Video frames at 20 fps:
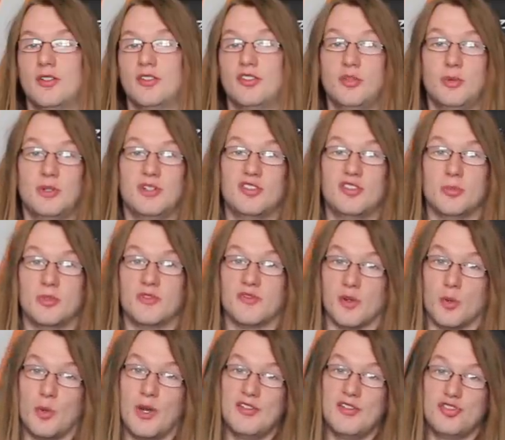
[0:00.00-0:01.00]
Suing someone for
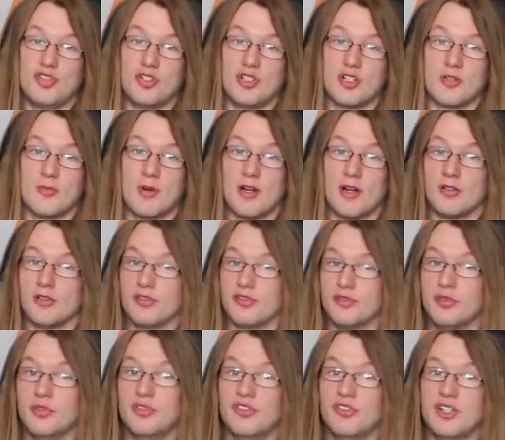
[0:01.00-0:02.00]
questioning your morals
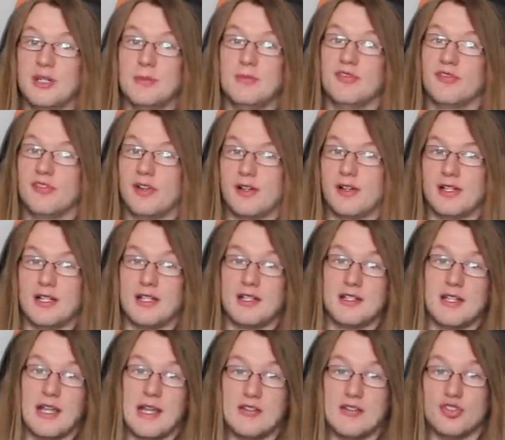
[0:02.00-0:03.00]
does seem fairly
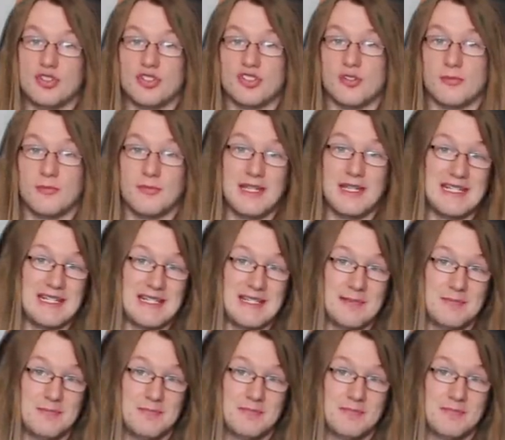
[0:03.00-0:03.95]
engaging to me.